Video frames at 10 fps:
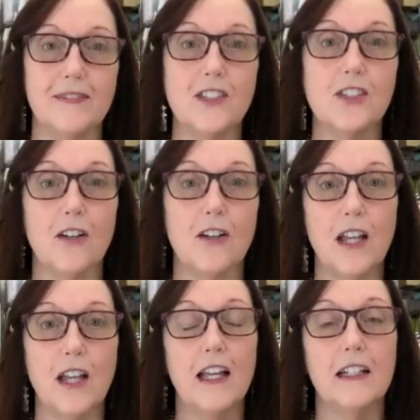So
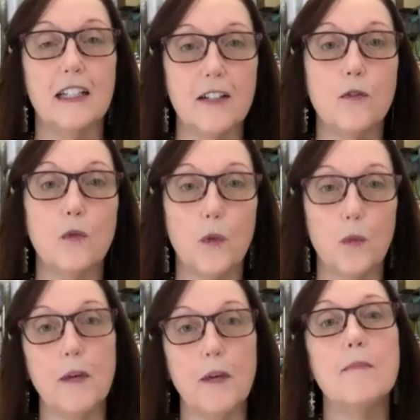
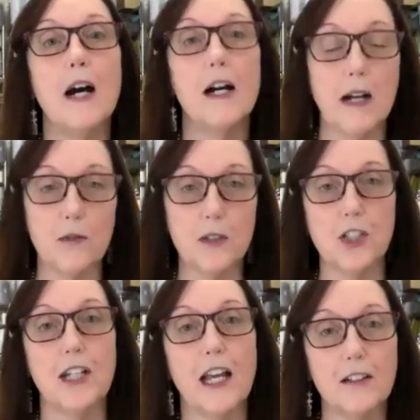among my
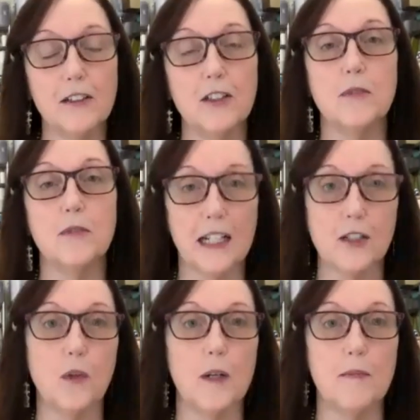rigid heddle looms,
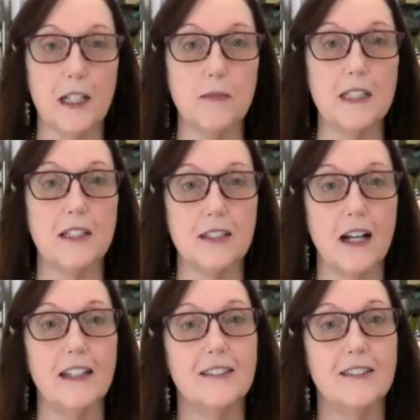that's what makes me decide.